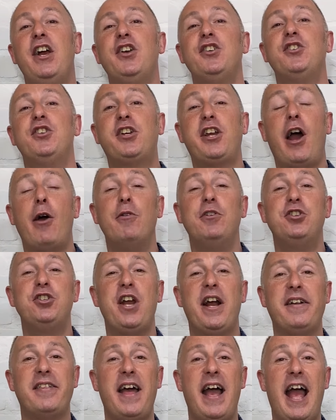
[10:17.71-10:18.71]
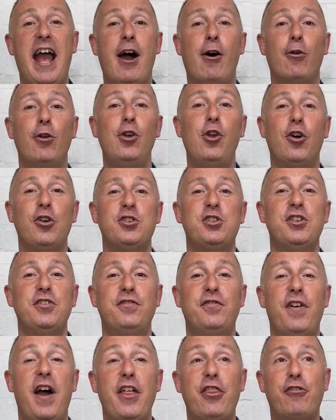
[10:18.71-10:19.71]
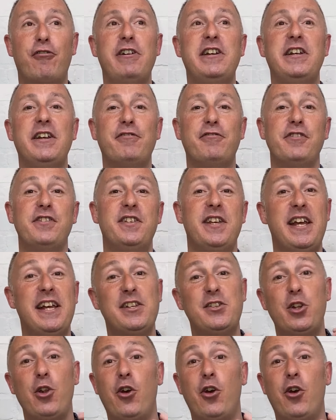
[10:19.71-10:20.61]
So go and check that out. Lots of uh, three different tiers,